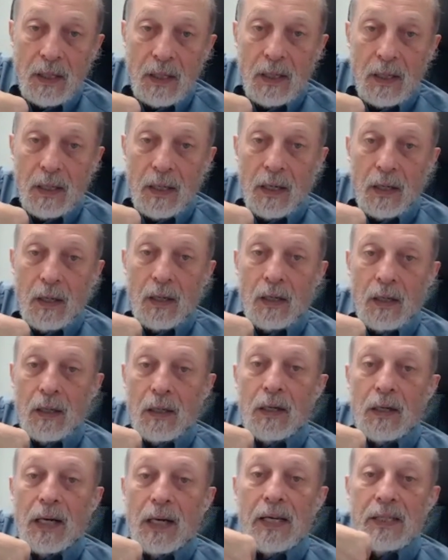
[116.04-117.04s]
or
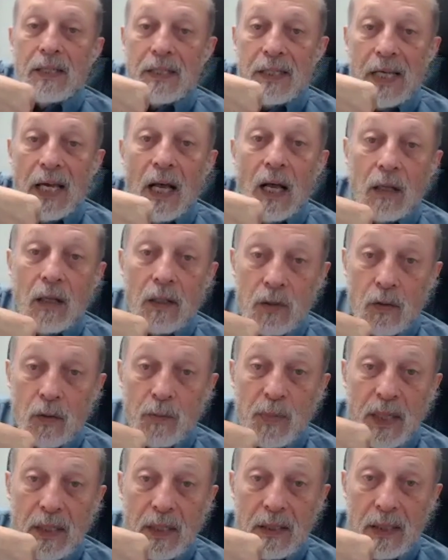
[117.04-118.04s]
ACLs or
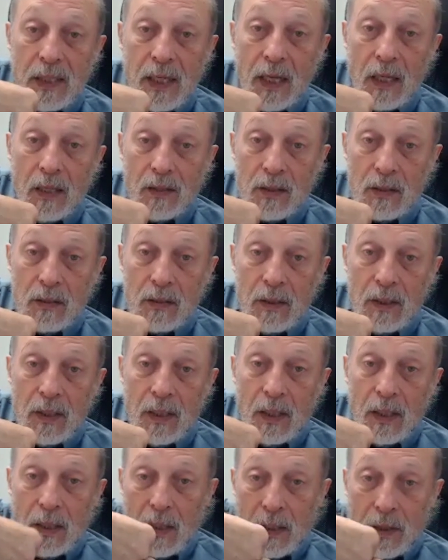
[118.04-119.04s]
PCLs.
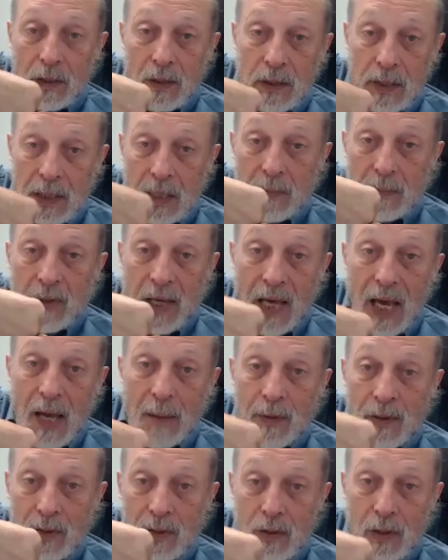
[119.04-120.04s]
So the same thing
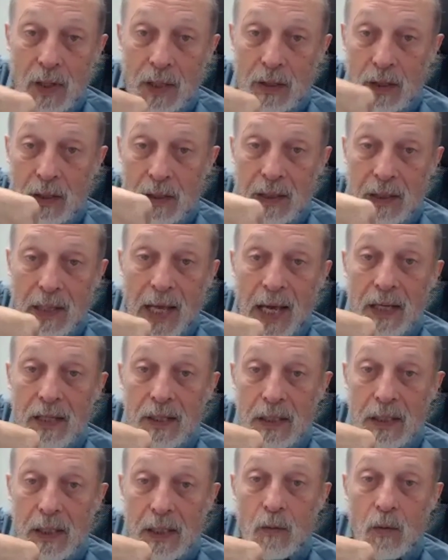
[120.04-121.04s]
happens. You get this
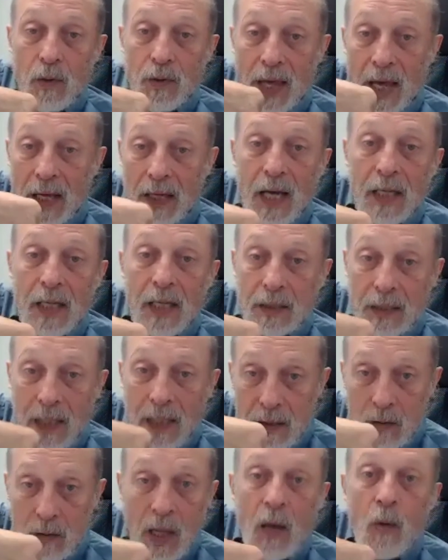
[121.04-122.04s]
laxity. Well,
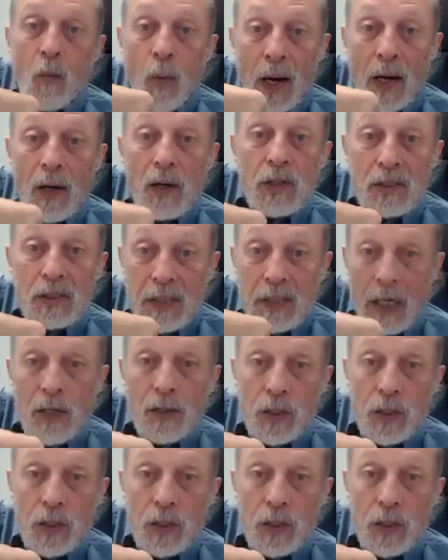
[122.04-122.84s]
that wears and tears a